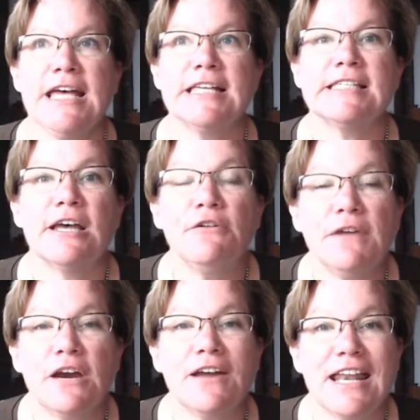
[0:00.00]

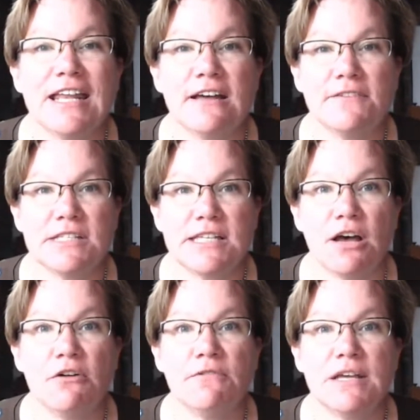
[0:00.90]
Self-care in and of
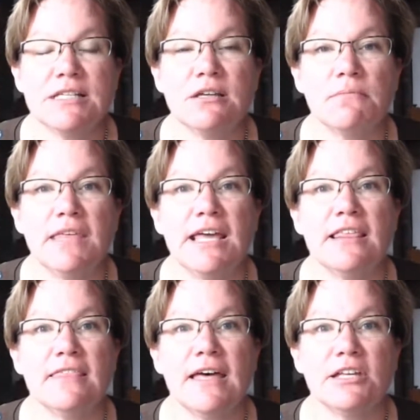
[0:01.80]
itself is something
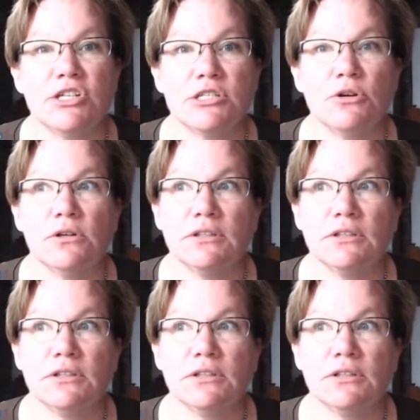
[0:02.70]
that just